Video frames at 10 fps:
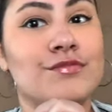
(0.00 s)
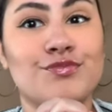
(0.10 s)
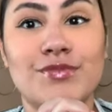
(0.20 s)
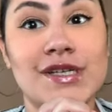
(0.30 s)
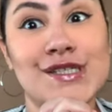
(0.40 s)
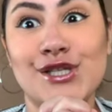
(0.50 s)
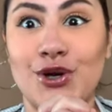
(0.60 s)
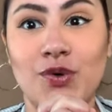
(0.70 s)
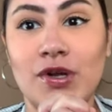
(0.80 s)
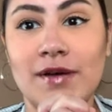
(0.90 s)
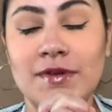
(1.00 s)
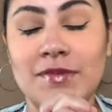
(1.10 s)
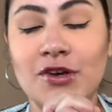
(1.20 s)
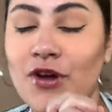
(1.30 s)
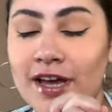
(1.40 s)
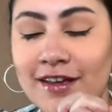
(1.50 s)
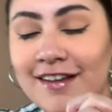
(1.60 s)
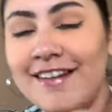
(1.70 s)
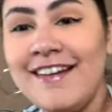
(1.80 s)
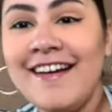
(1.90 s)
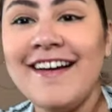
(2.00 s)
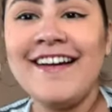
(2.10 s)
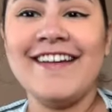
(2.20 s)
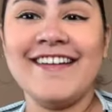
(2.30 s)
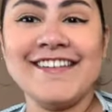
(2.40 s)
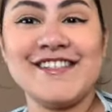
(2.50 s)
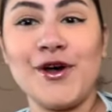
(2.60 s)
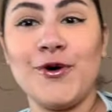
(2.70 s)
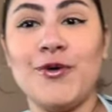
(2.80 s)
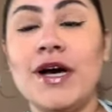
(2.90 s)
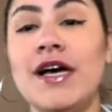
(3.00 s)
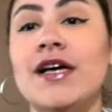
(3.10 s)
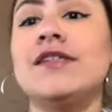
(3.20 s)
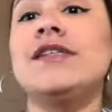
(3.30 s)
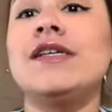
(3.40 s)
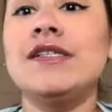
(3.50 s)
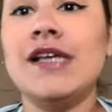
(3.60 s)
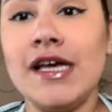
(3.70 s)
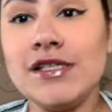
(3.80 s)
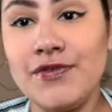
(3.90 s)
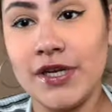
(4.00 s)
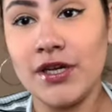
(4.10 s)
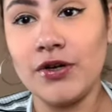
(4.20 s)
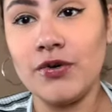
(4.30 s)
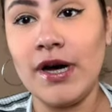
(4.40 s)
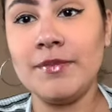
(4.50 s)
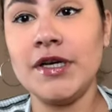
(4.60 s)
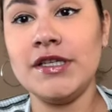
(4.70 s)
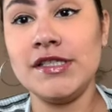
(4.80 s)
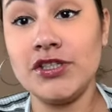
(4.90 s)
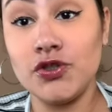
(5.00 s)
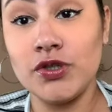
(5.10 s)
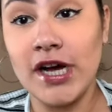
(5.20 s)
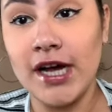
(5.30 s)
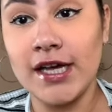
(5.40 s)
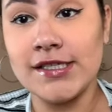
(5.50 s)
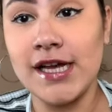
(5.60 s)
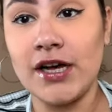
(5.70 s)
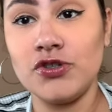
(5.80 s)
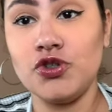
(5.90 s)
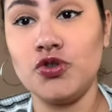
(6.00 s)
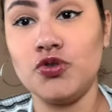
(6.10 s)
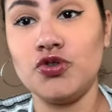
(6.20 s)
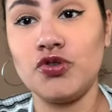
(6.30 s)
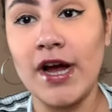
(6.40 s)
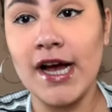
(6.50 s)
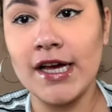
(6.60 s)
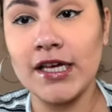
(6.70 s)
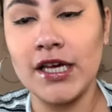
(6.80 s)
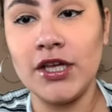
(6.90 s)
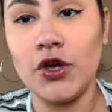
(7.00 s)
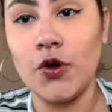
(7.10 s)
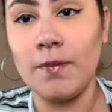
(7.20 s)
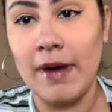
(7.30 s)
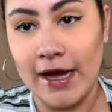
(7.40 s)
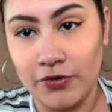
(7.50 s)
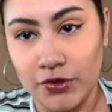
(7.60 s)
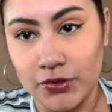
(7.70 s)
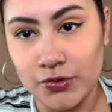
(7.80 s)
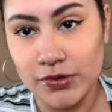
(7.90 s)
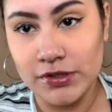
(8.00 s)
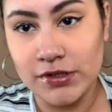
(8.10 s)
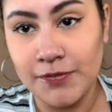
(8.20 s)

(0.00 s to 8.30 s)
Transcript: My son won't let me be great. So today's video, I'm going to teach you guys how to track your macros.